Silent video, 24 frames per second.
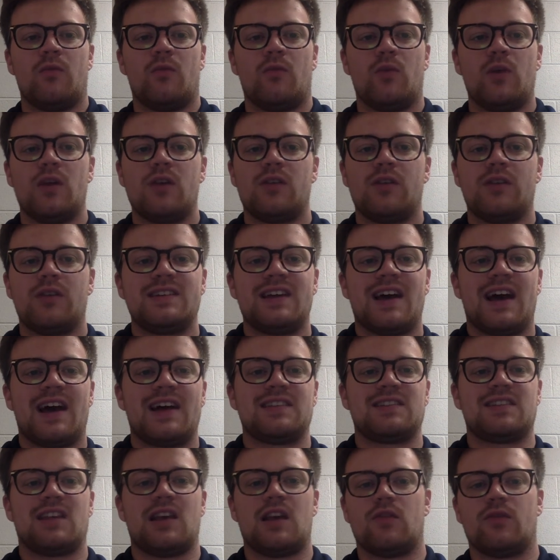weekly
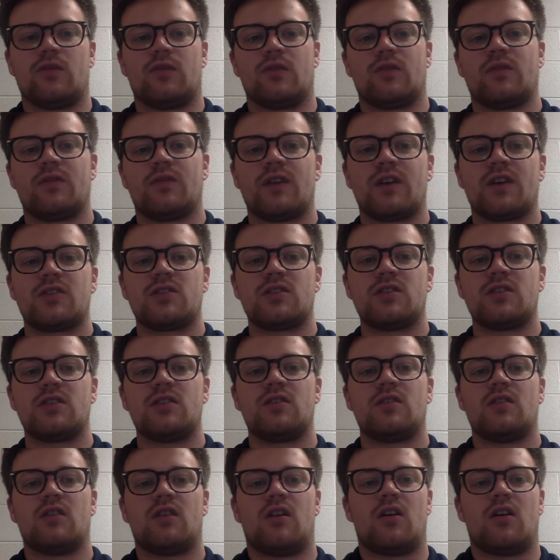Task 8 reflection